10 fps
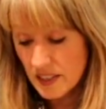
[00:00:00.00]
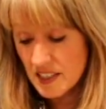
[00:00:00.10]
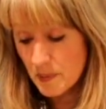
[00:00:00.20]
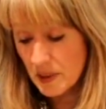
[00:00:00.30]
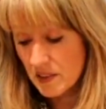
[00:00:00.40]

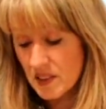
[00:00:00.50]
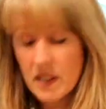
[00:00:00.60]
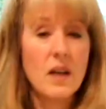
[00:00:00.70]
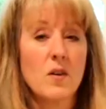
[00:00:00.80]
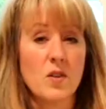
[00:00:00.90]
These have been
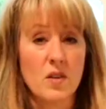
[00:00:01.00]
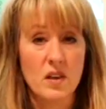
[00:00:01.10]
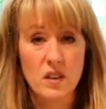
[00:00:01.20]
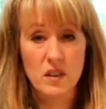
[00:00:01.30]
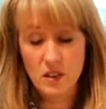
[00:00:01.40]
sitting out, so
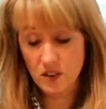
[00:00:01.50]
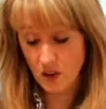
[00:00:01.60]
they're